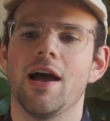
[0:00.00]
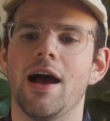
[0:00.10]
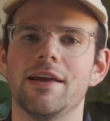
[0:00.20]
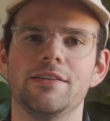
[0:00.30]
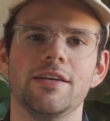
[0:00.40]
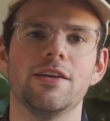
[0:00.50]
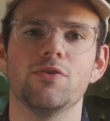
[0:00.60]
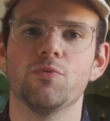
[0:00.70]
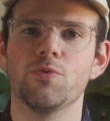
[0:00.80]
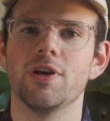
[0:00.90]
I did
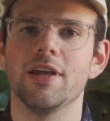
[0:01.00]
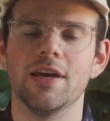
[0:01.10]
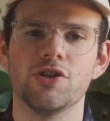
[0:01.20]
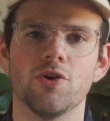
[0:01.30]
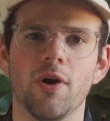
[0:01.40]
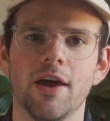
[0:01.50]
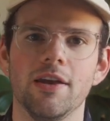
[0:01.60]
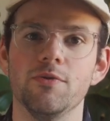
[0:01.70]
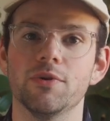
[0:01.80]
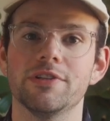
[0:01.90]
really enjoy it,
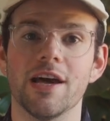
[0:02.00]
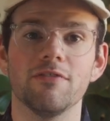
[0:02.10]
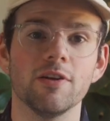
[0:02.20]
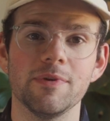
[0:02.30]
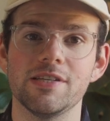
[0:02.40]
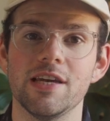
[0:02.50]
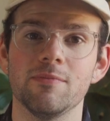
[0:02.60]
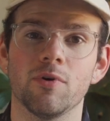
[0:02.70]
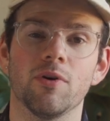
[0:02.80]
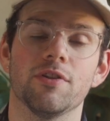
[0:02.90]
and you will definitely be seeing
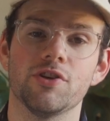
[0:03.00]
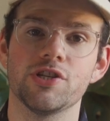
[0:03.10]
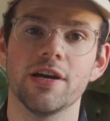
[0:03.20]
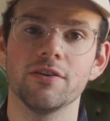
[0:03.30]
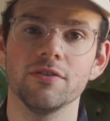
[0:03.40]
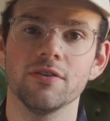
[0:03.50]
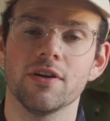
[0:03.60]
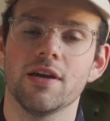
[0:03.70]
more on the channel